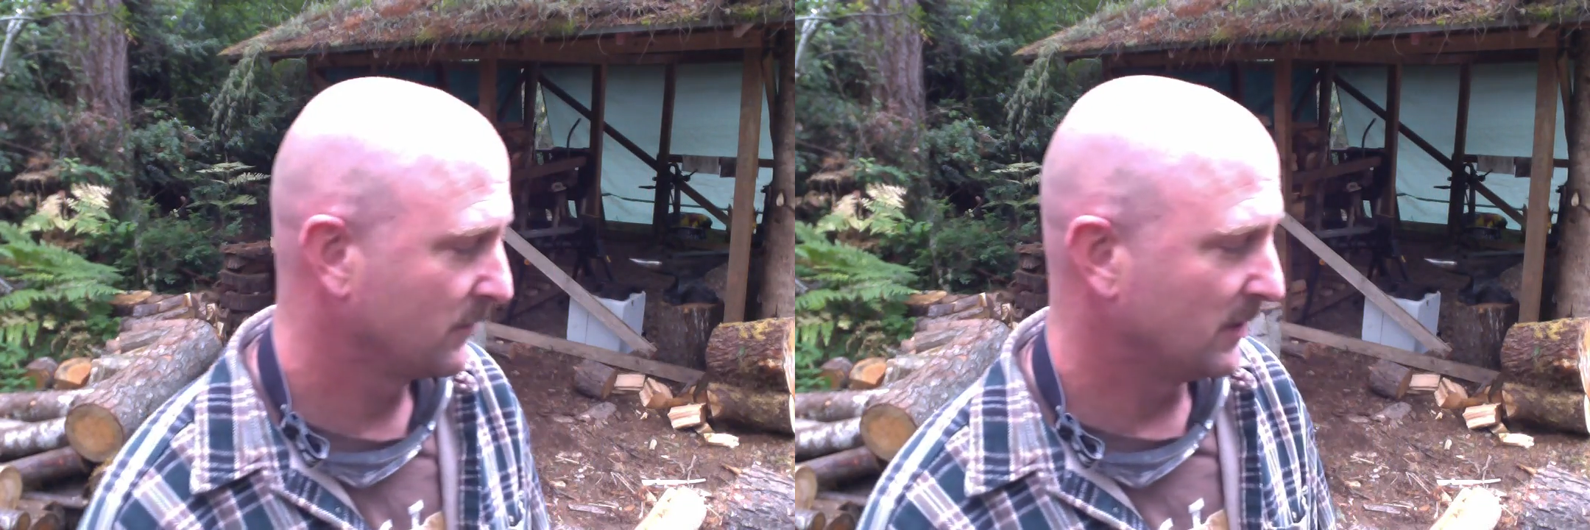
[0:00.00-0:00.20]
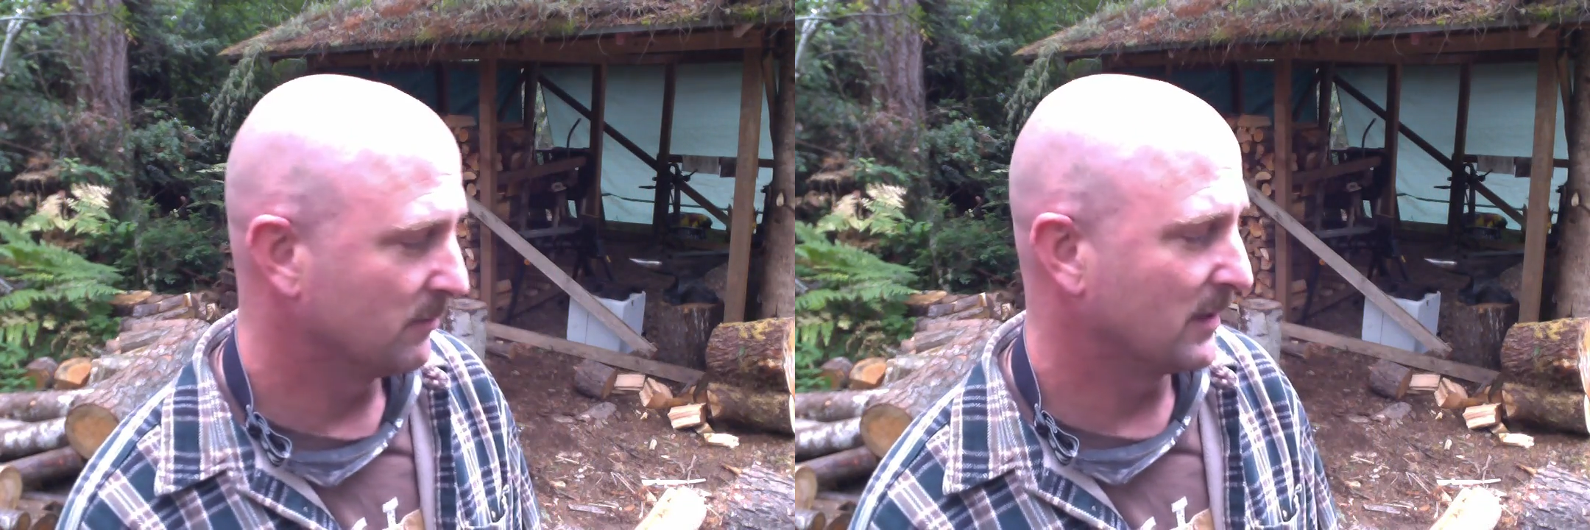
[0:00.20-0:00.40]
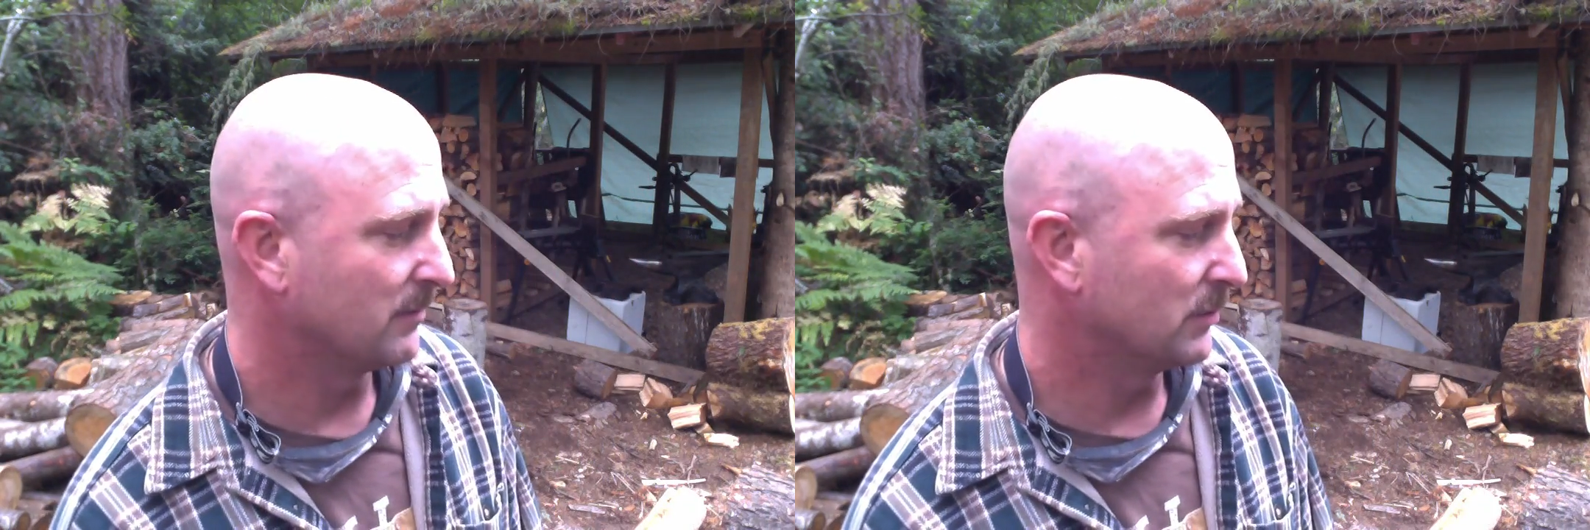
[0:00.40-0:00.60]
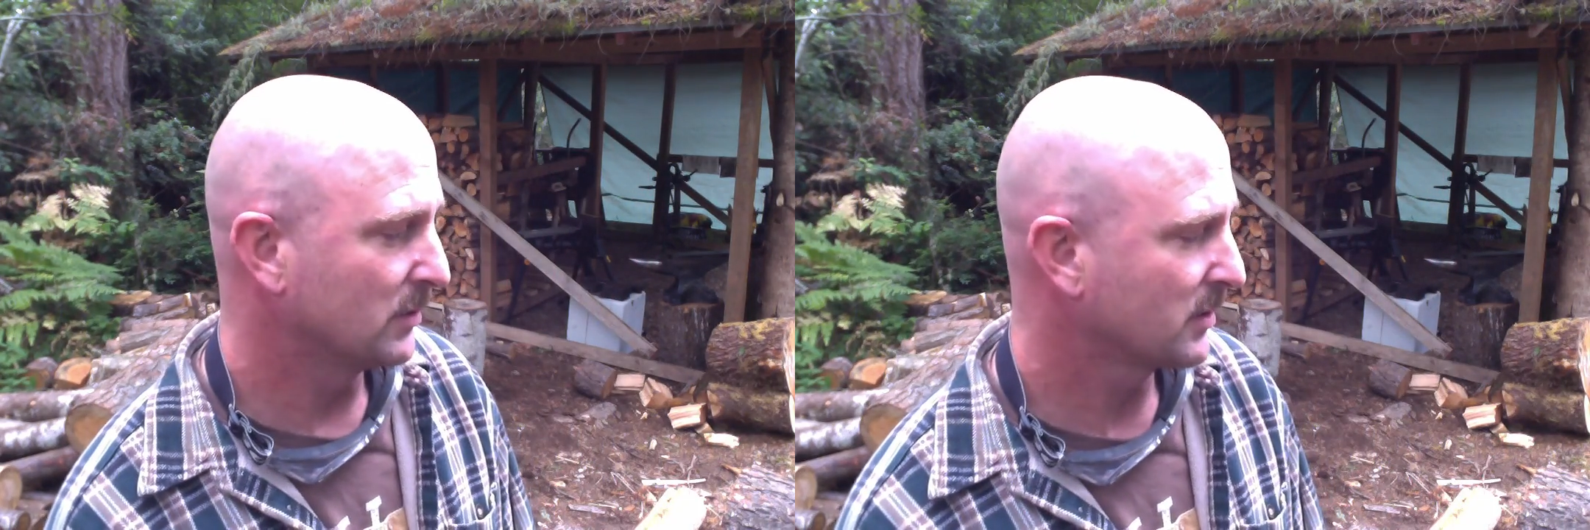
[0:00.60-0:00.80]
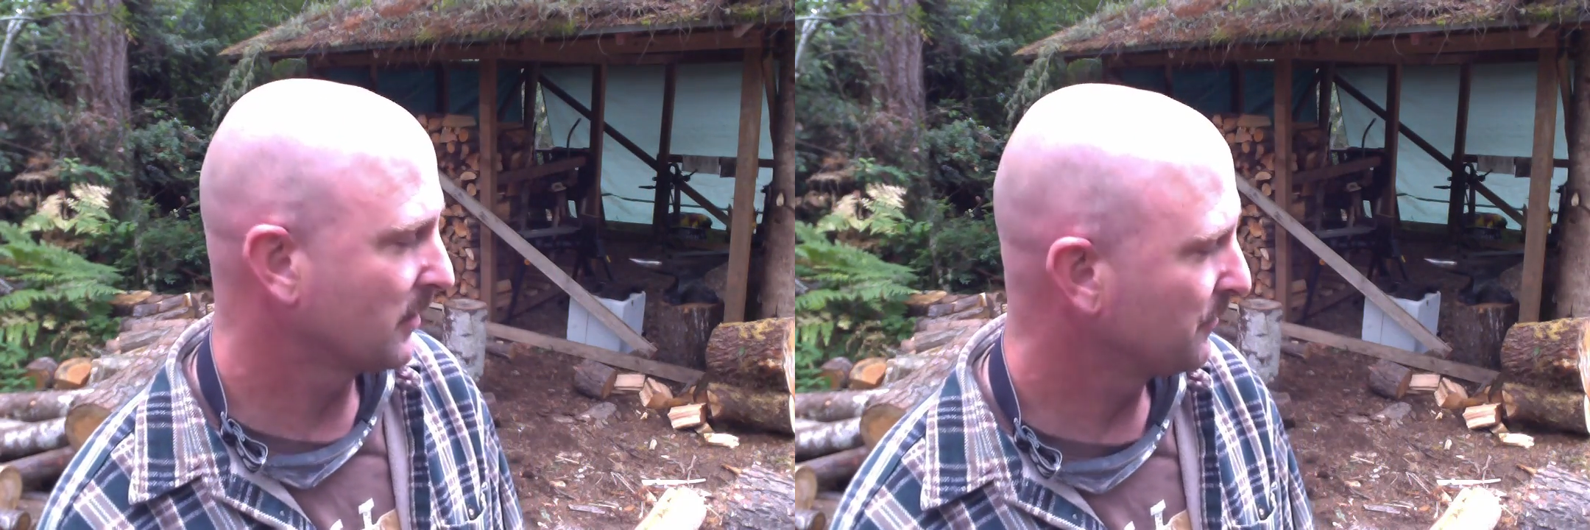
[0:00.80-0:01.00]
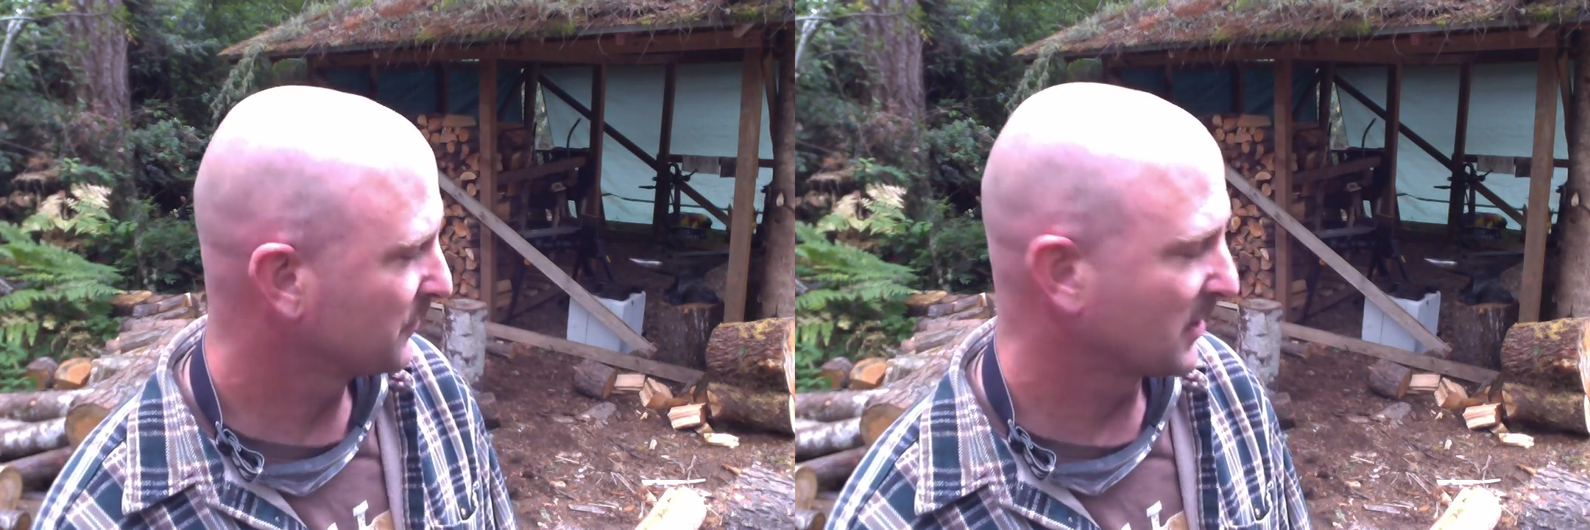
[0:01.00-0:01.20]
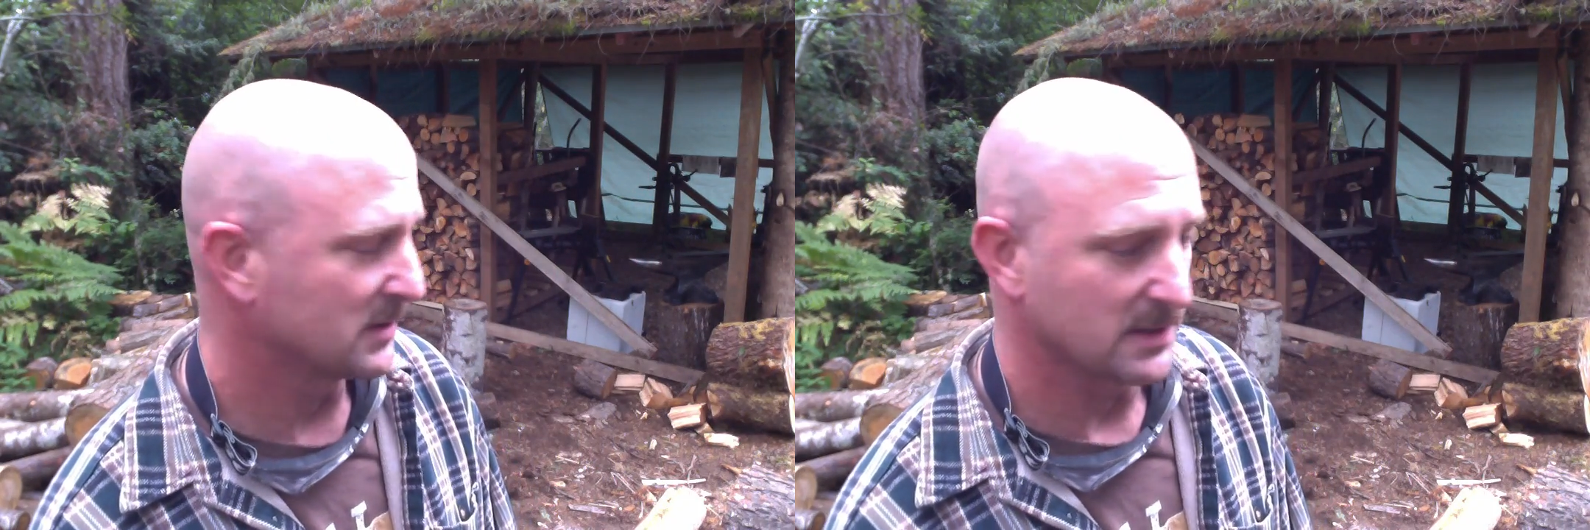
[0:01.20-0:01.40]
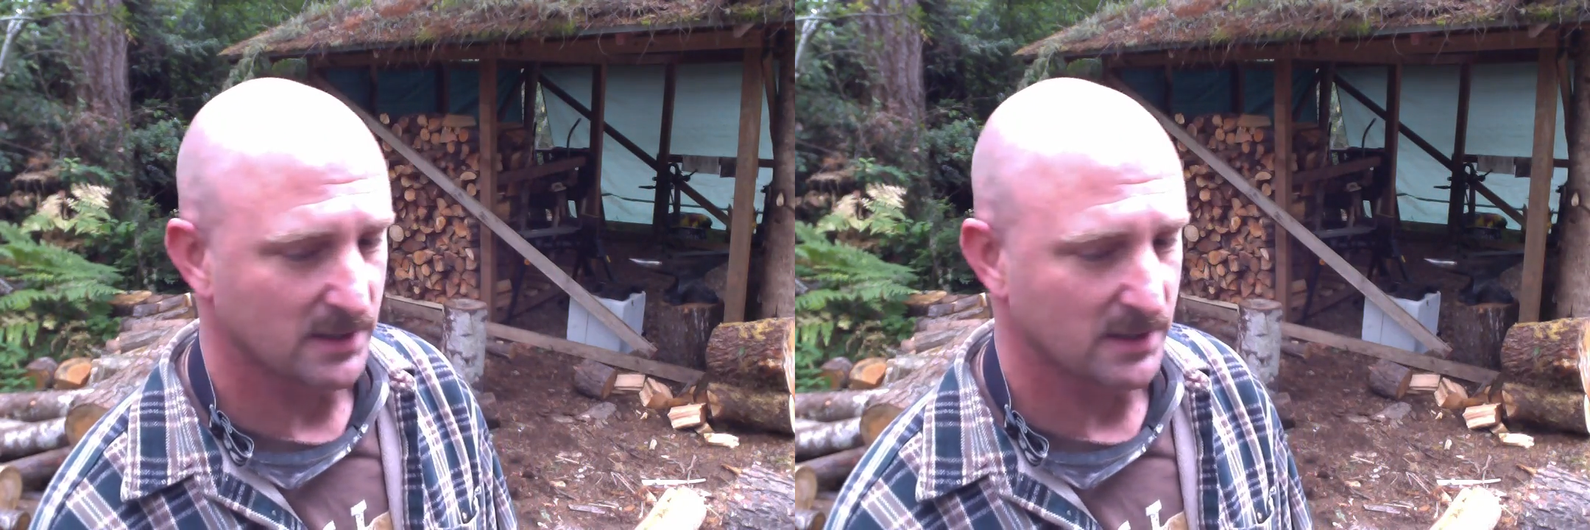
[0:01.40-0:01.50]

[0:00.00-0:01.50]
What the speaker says: in my book because I